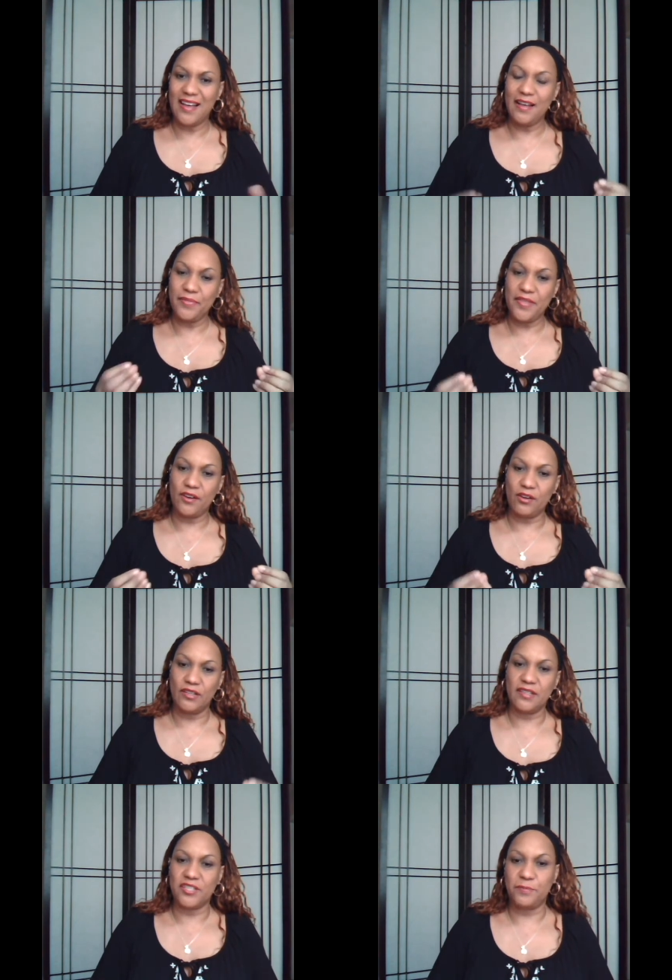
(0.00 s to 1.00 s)
up there
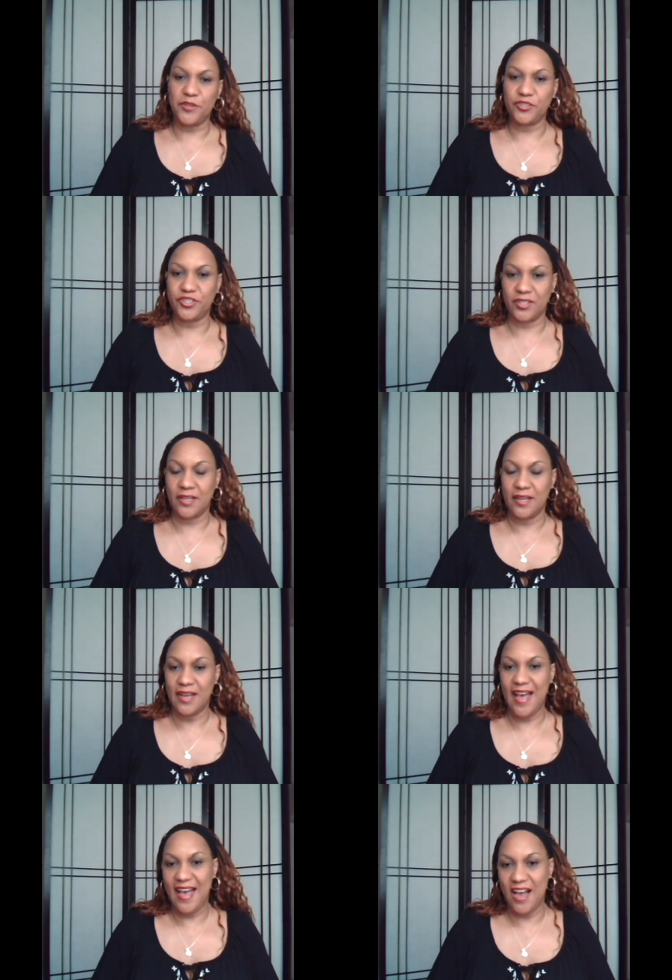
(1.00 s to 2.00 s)
on the spiritual
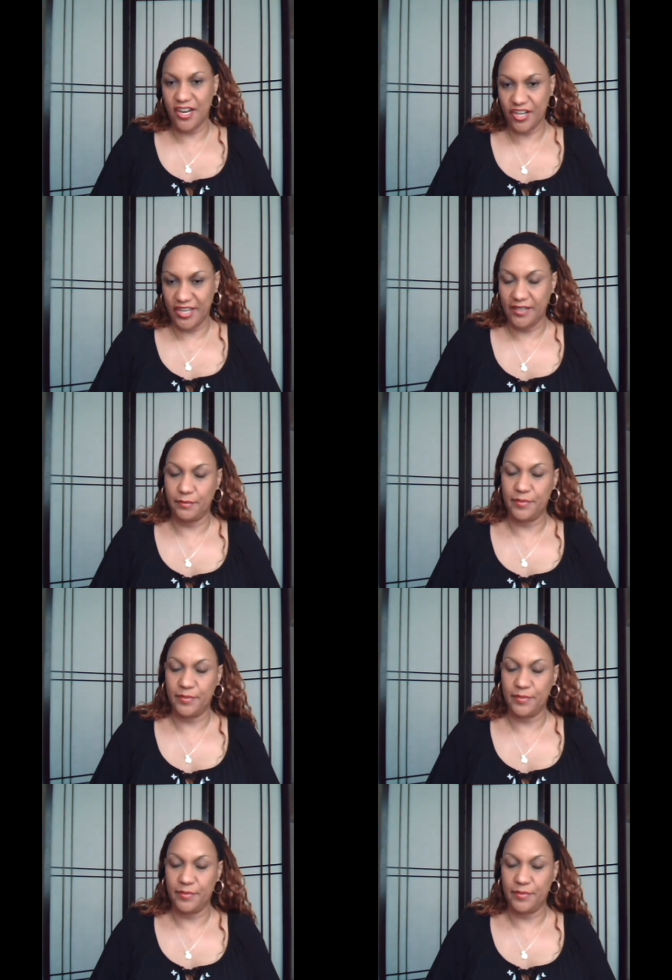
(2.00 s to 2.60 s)
hierarchy,